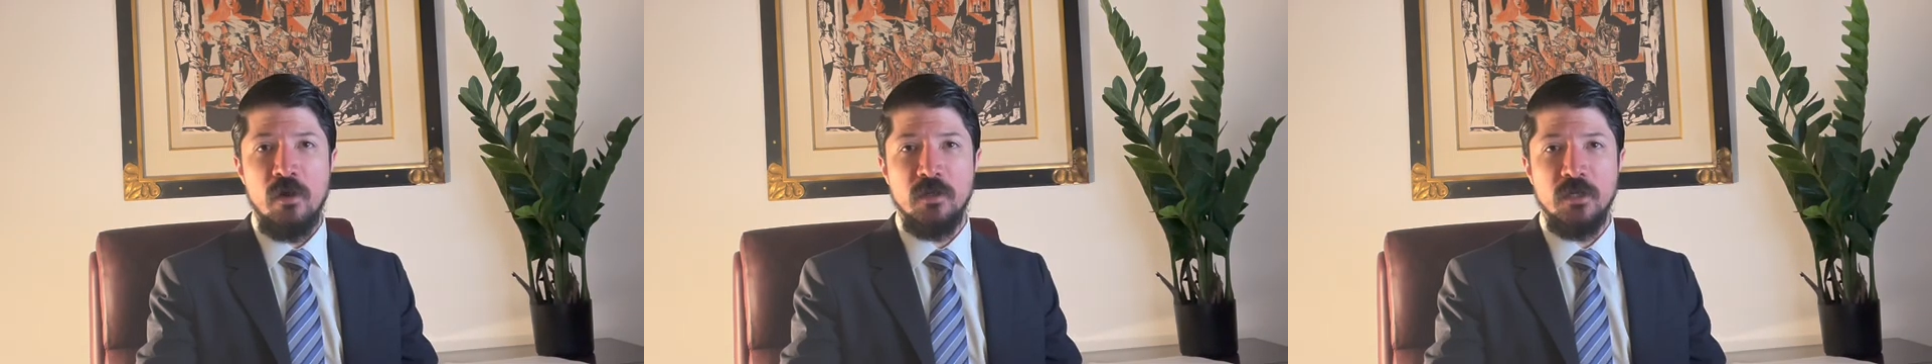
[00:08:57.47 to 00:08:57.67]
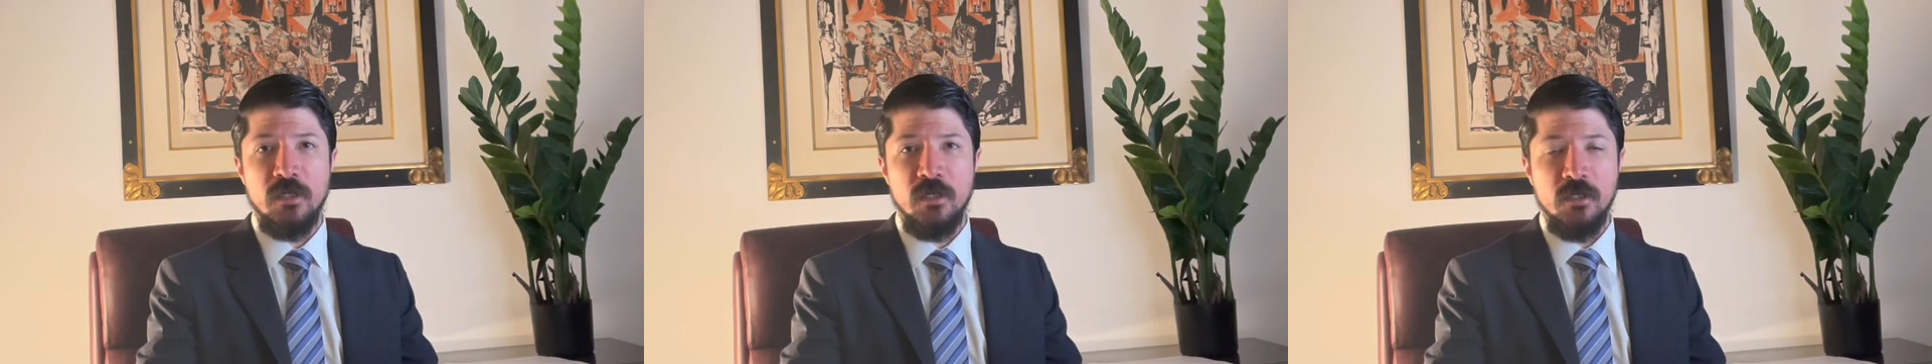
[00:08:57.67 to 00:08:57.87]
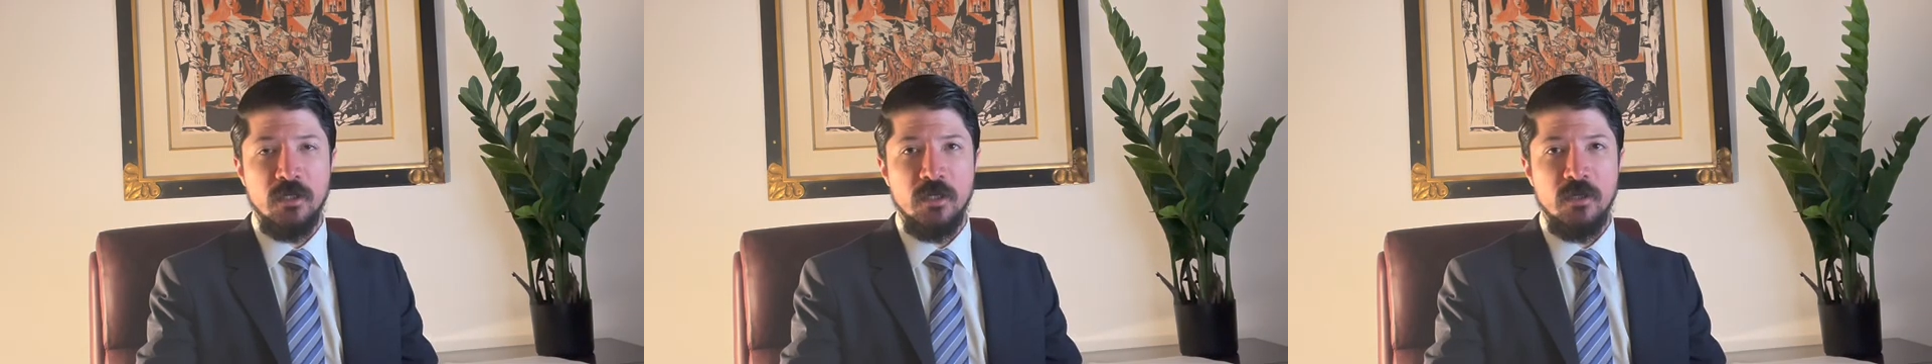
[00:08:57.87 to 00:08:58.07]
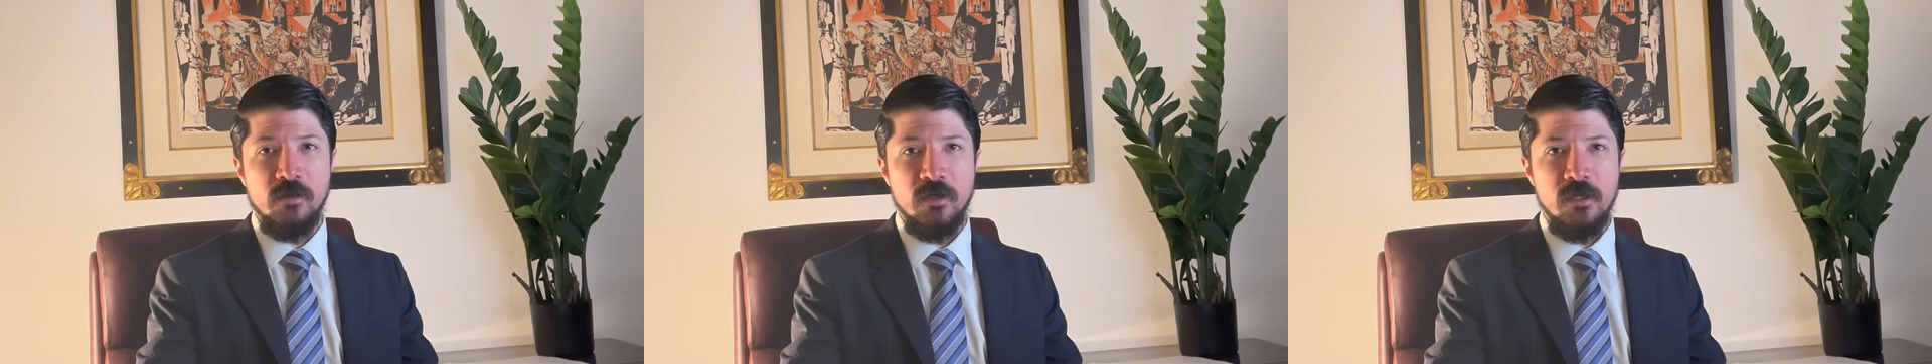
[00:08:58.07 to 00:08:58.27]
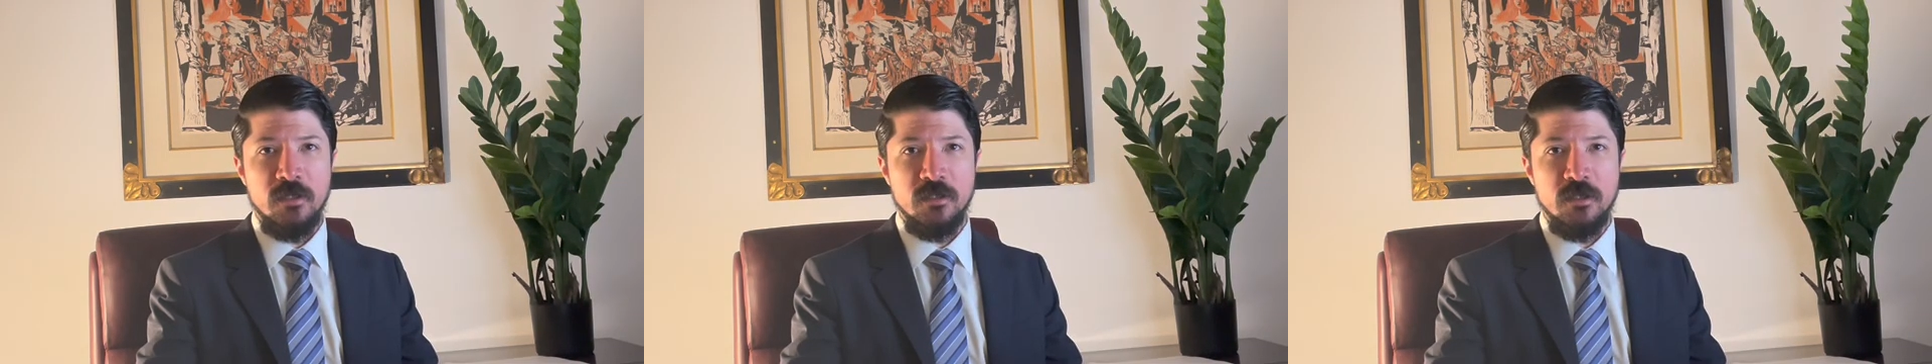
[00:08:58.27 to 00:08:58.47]
quality,
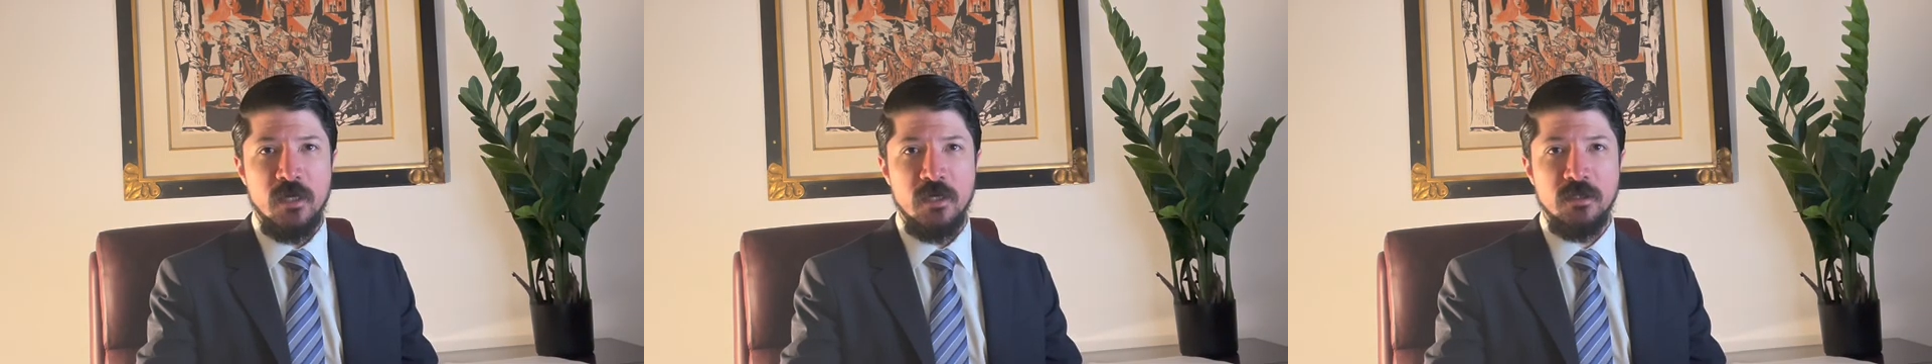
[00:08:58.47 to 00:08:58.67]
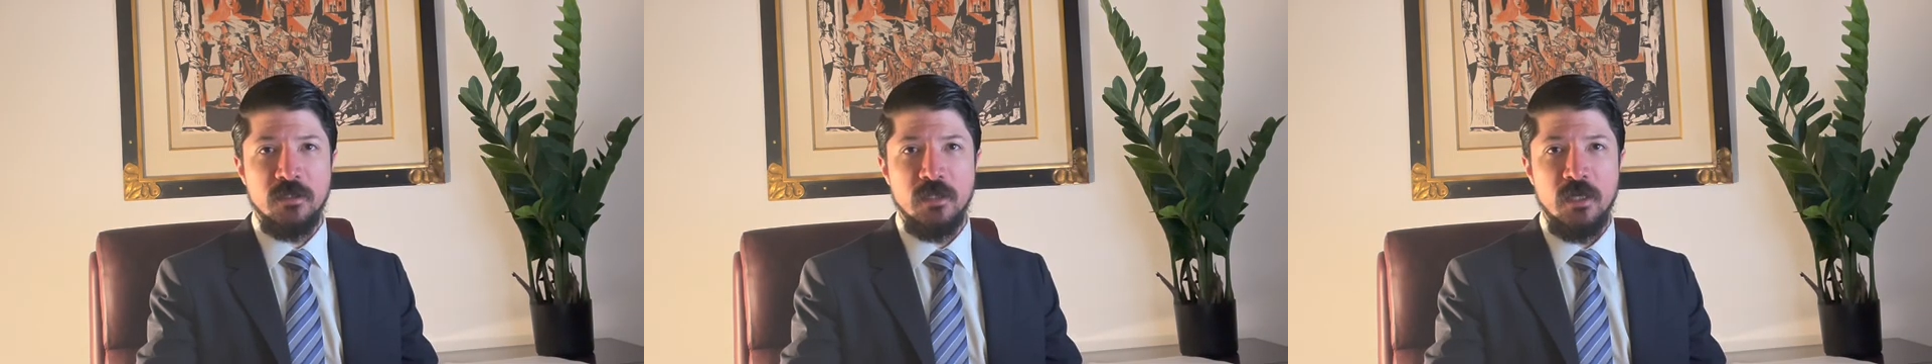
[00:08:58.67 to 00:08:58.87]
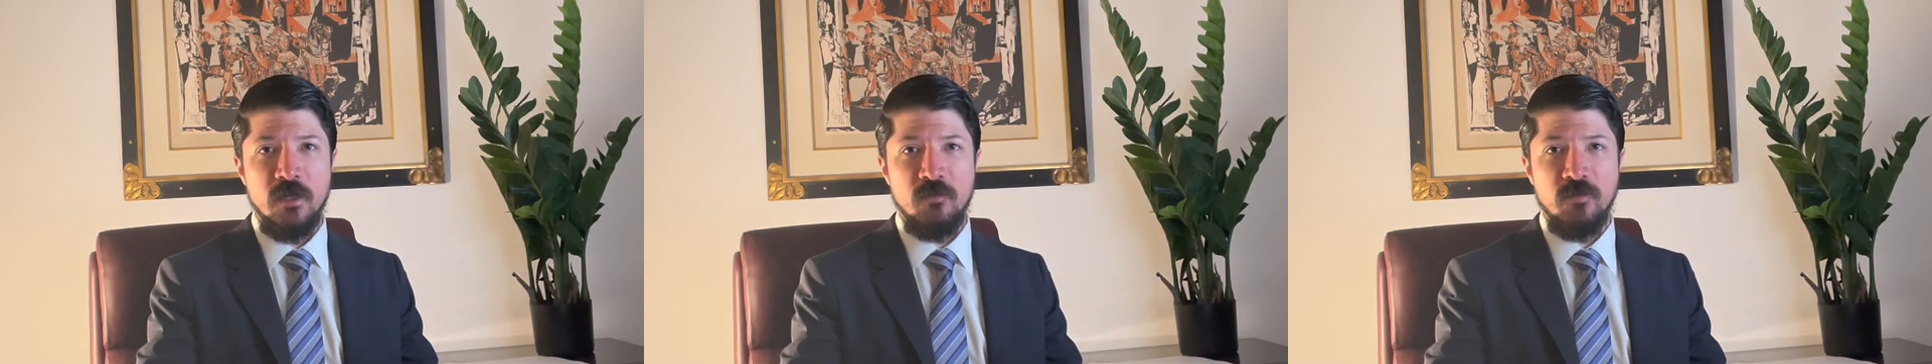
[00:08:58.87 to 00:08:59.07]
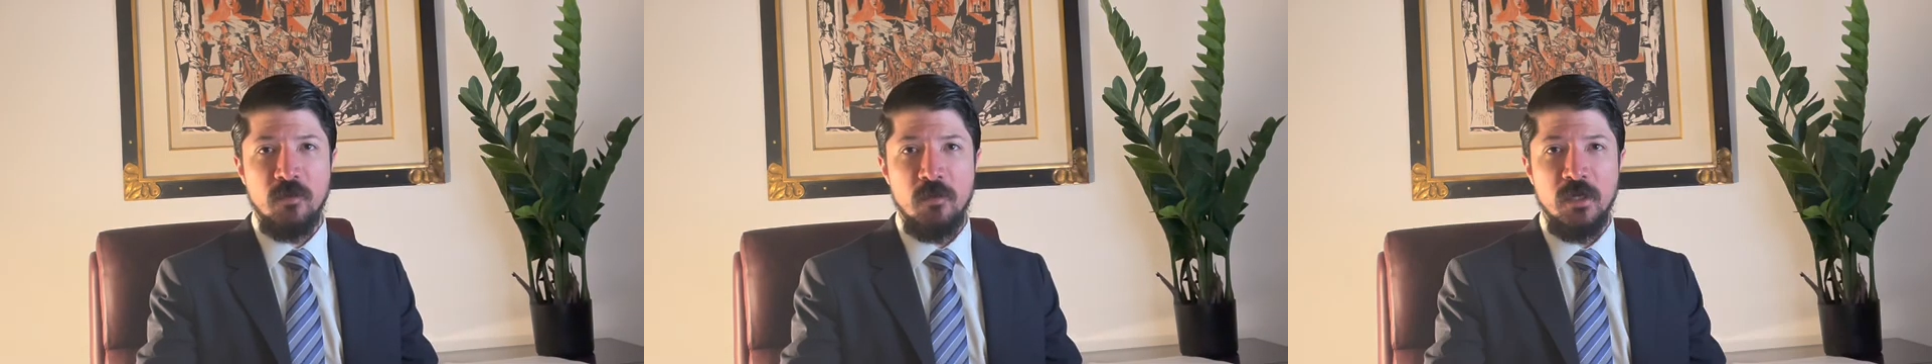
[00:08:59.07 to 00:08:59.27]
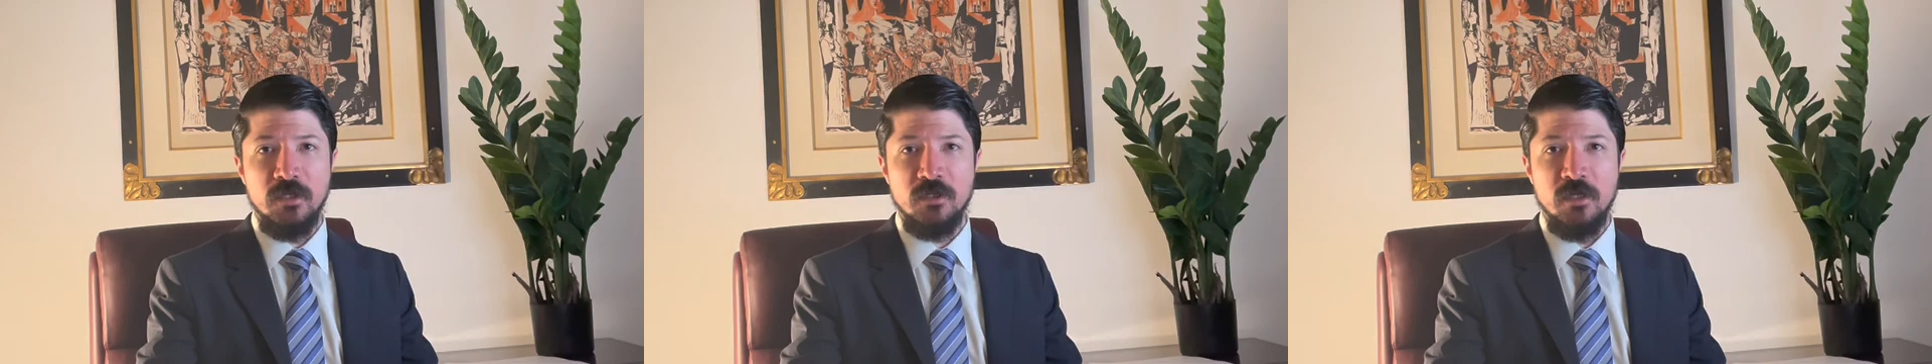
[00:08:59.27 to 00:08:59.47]
clear insights and
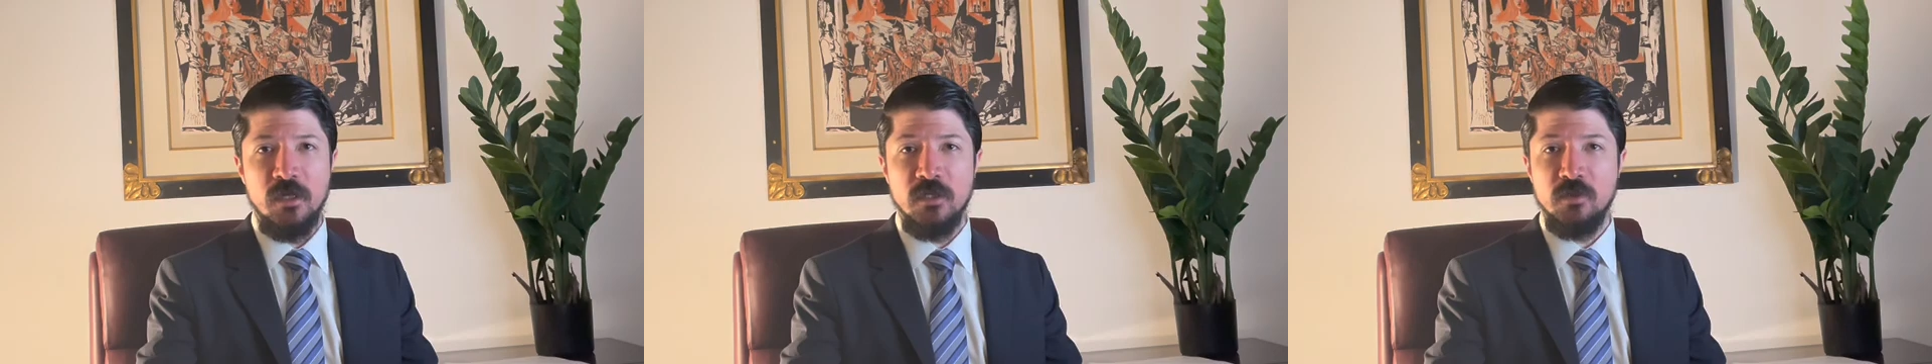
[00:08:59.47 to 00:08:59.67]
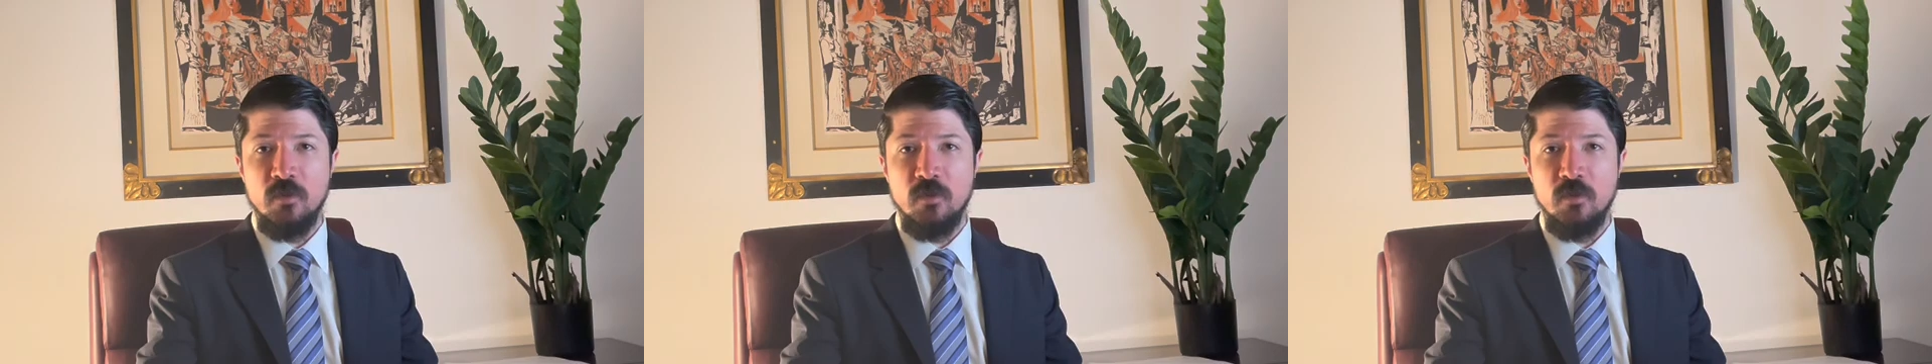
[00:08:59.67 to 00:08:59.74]
information